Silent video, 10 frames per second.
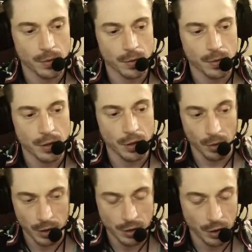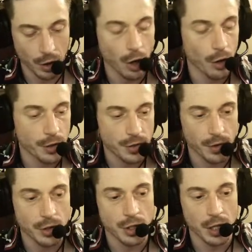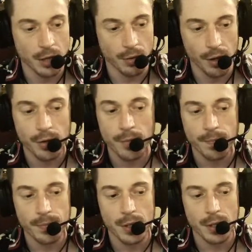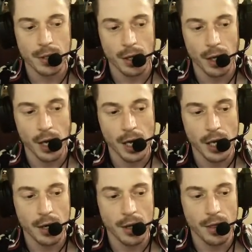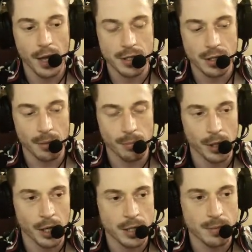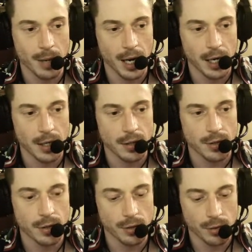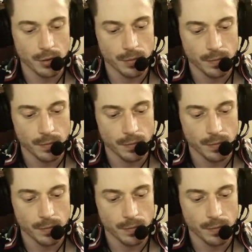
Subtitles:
It's gonna call this function again rather, and that's gonna bring us back to.